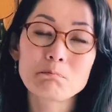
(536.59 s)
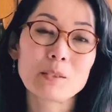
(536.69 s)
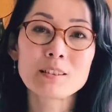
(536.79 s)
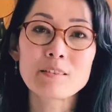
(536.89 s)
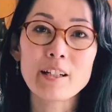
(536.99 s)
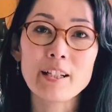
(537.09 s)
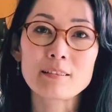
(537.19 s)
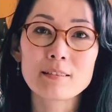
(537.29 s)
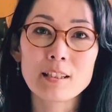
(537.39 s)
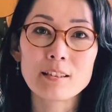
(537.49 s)
That's great.
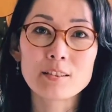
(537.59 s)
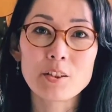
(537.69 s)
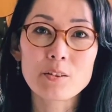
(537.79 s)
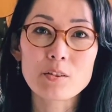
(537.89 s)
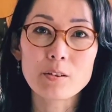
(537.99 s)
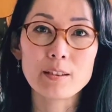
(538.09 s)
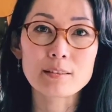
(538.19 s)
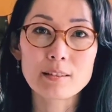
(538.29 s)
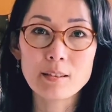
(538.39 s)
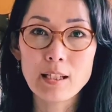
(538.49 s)
It's your
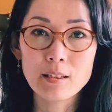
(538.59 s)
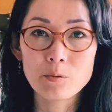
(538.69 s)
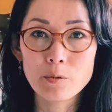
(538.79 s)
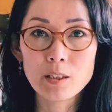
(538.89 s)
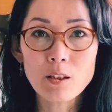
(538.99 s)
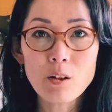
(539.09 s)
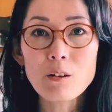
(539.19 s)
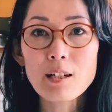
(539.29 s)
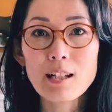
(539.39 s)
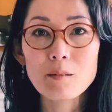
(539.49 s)
choice. And we
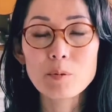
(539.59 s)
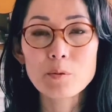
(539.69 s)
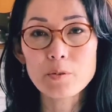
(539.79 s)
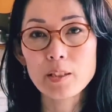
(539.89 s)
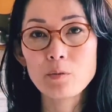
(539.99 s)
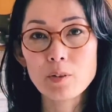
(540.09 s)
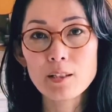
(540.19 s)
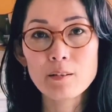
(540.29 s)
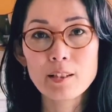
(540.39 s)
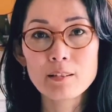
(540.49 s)
all have a free
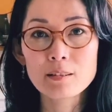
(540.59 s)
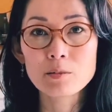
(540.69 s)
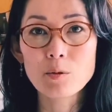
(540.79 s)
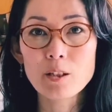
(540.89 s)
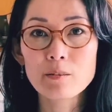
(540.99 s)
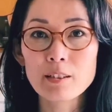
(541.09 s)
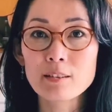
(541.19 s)
will in this world.